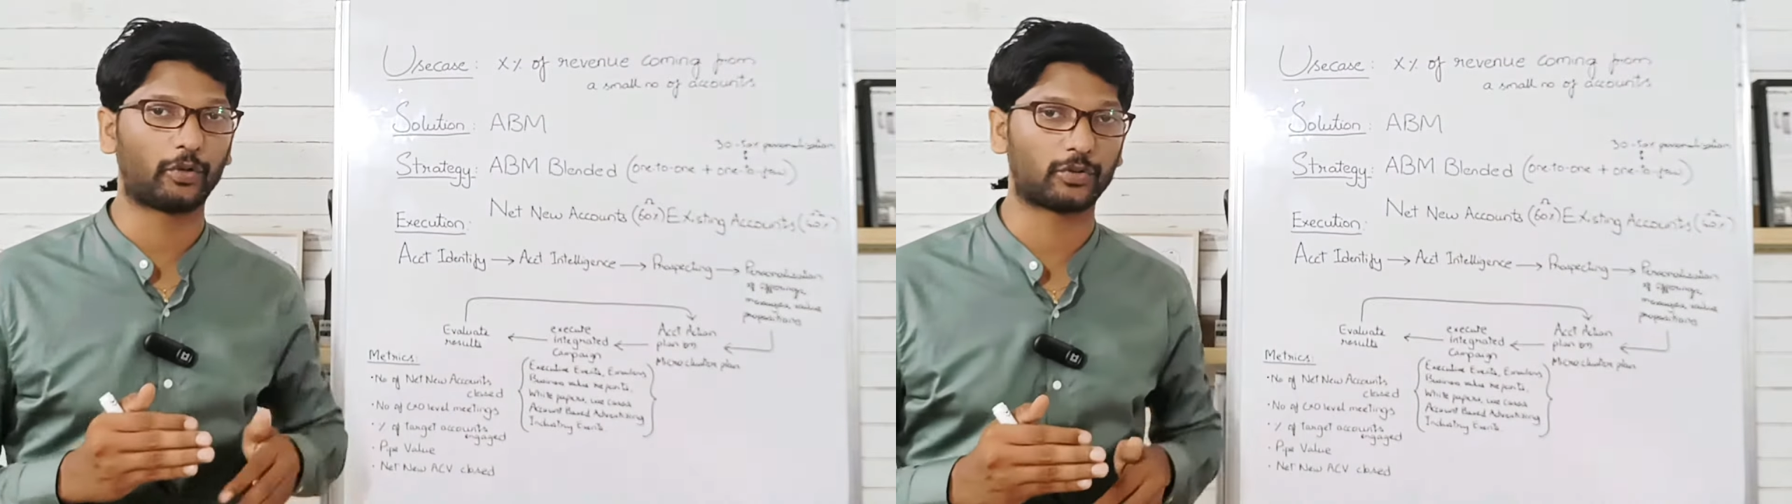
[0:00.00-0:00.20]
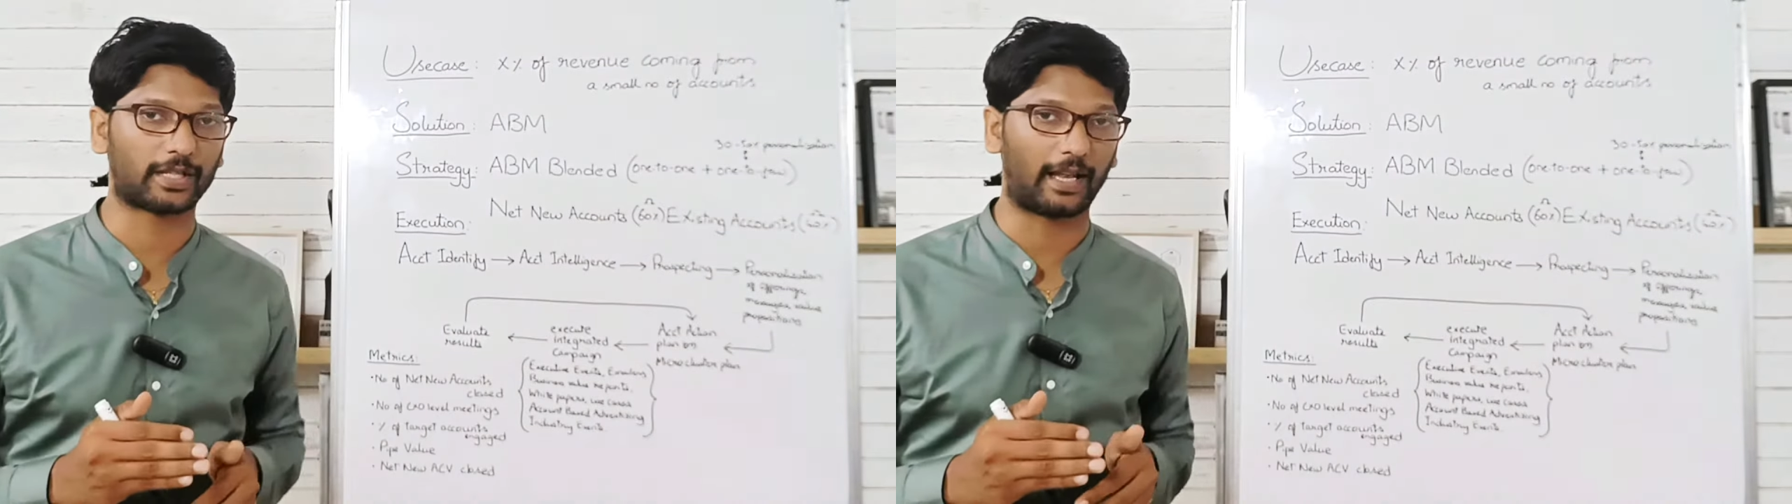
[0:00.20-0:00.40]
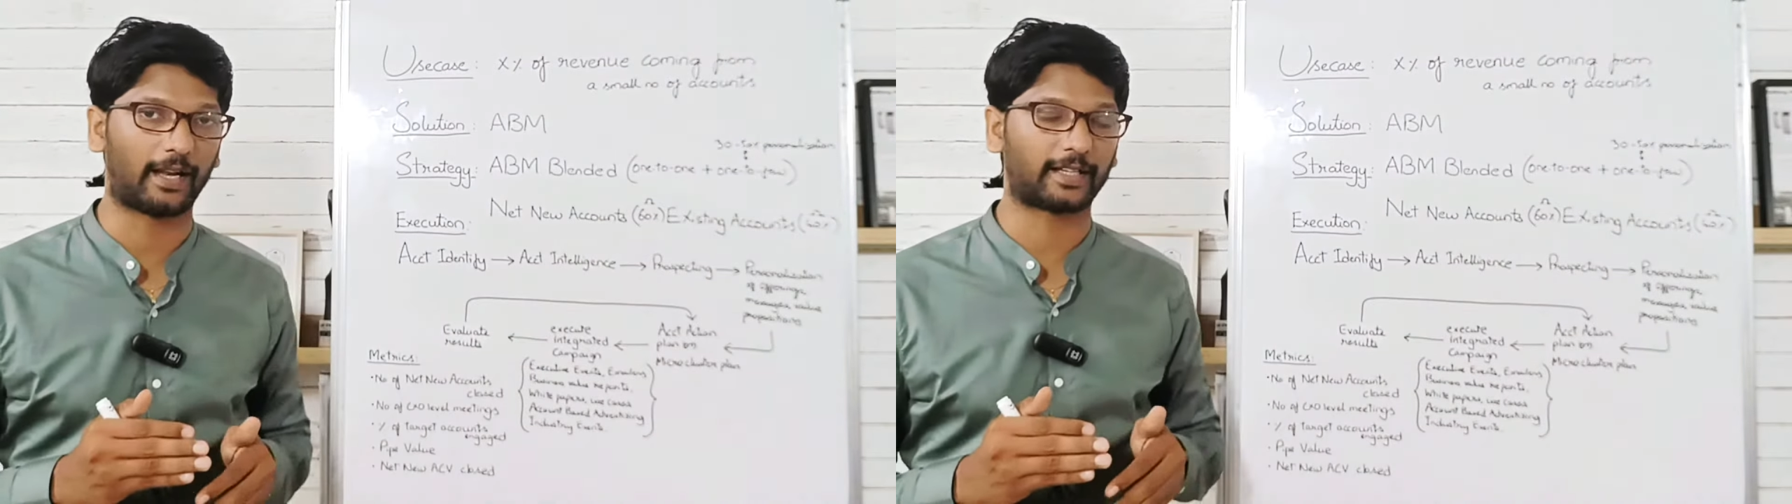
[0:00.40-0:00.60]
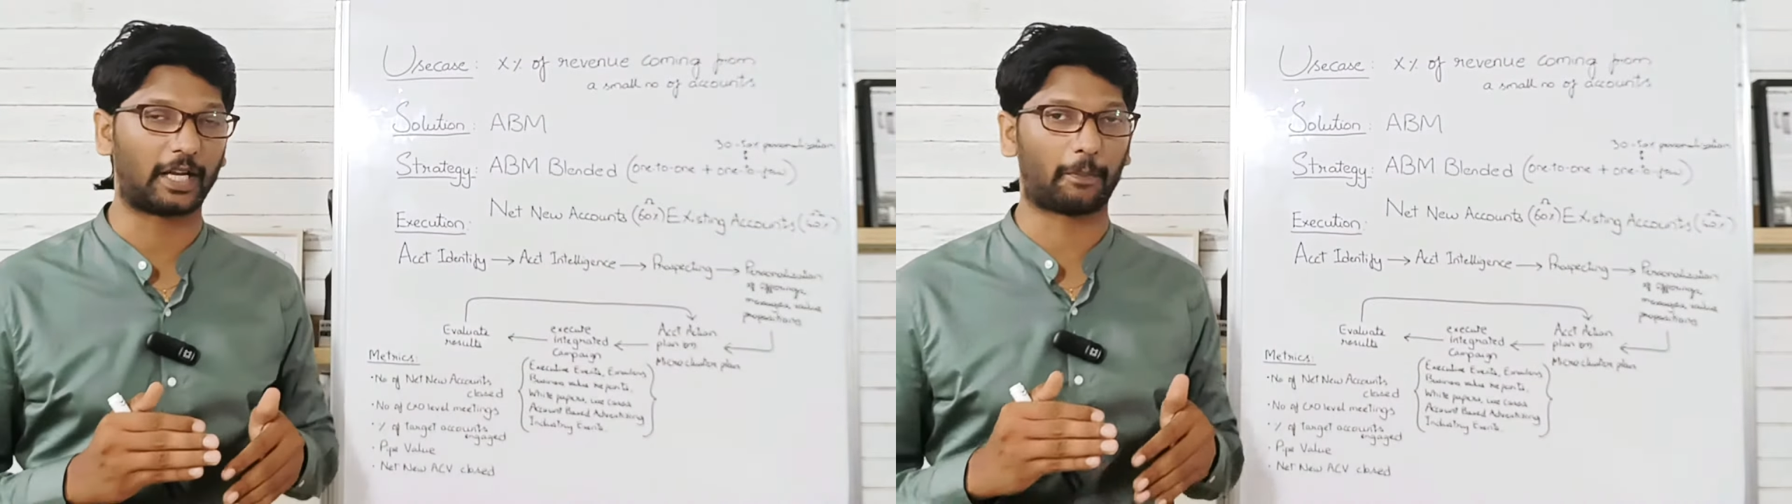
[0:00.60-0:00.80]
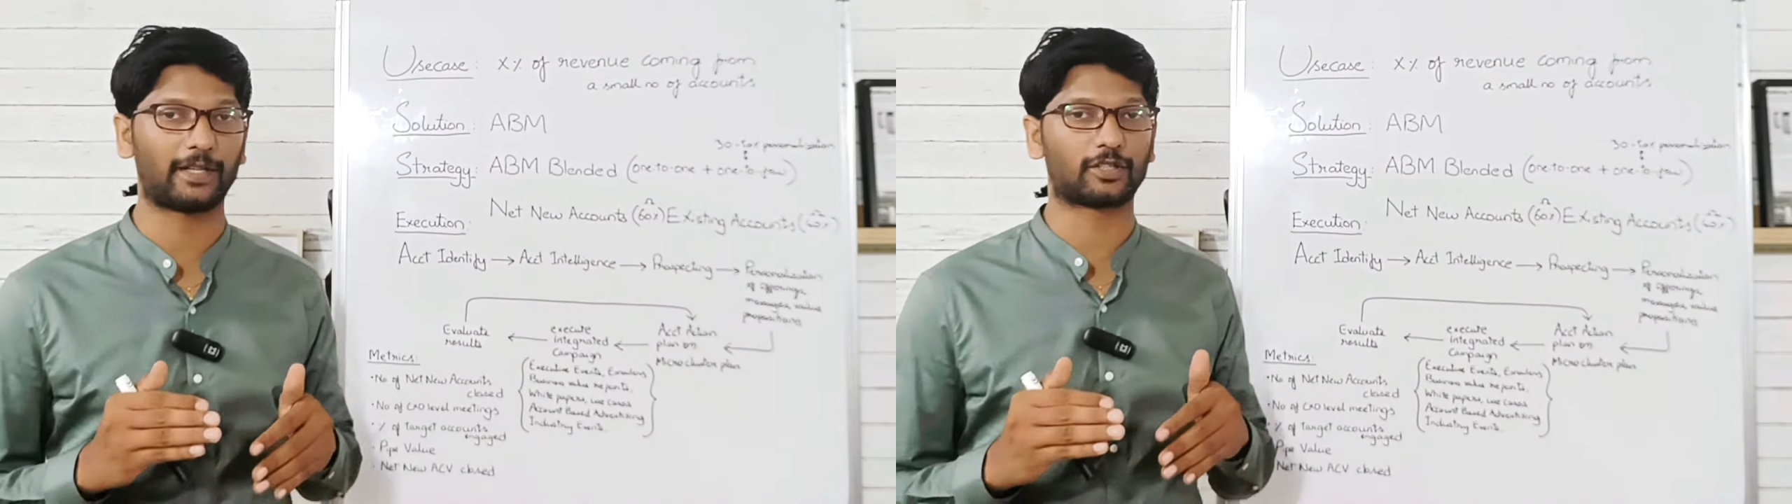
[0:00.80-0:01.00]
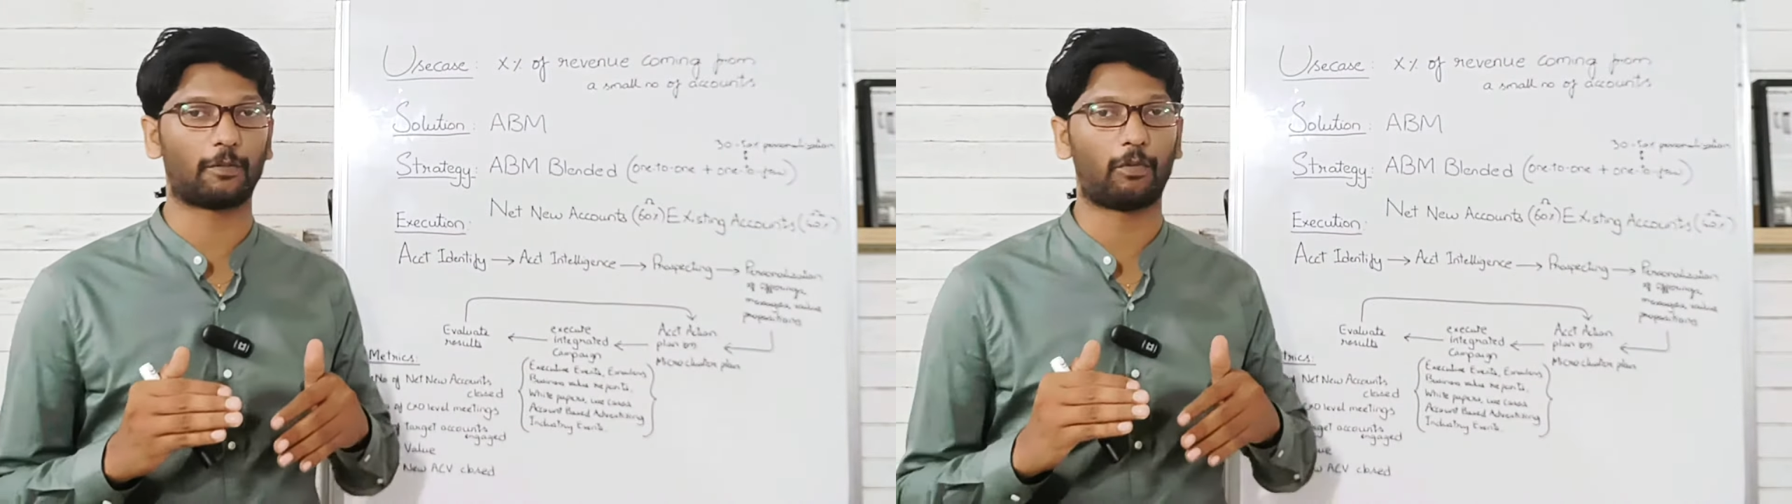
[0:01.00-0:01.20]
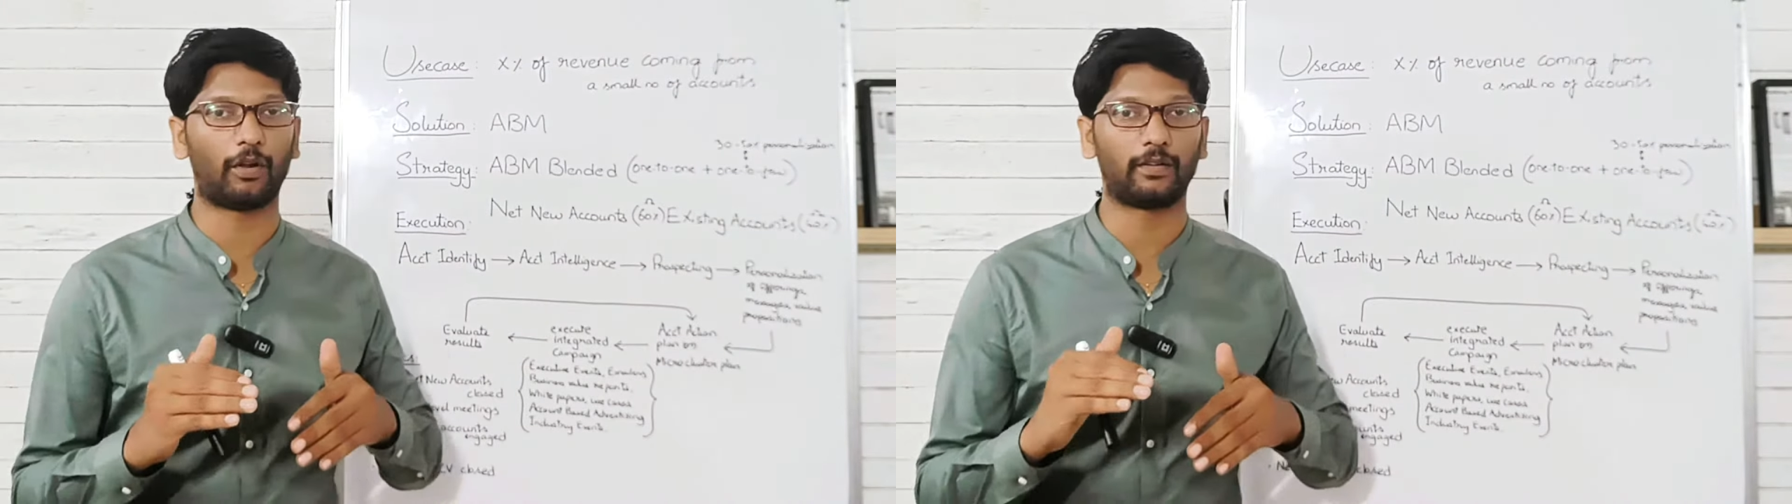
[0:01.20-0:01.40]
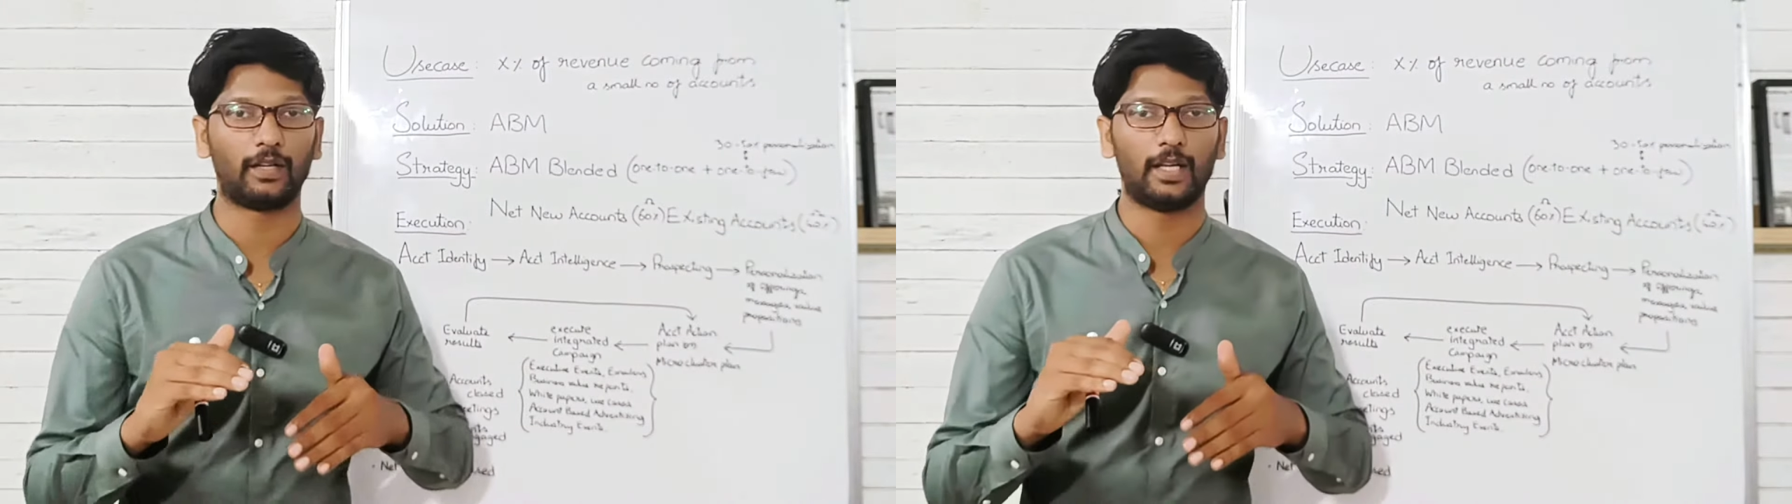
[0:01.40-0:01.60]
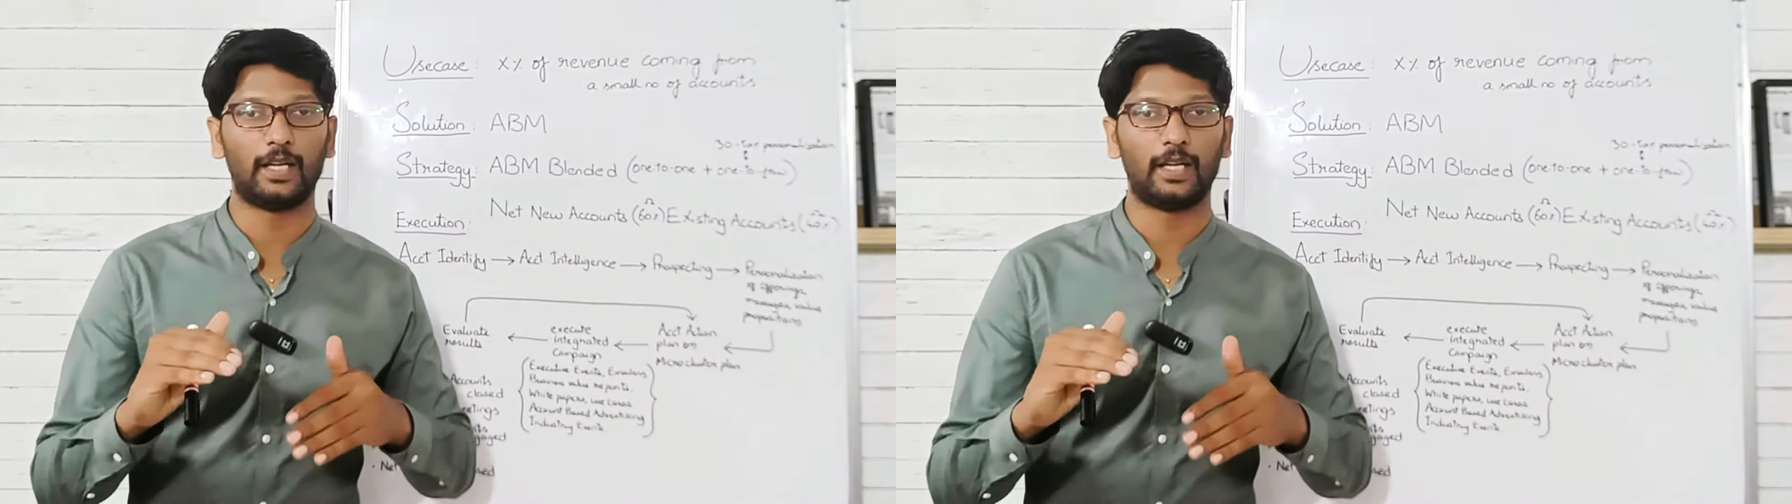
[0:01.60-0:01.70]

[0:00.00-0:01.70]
to select depends upon